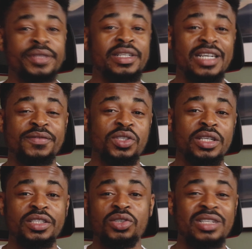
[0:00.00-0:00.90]
freelance
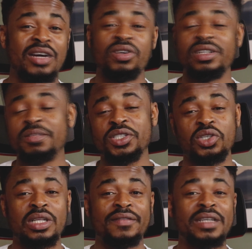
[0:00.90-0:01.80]
video editors are currently being
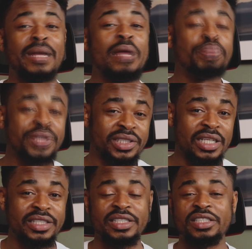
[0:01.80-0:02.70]
sought after by
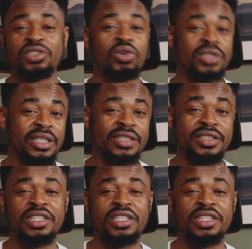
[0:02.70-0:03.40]
businesses, content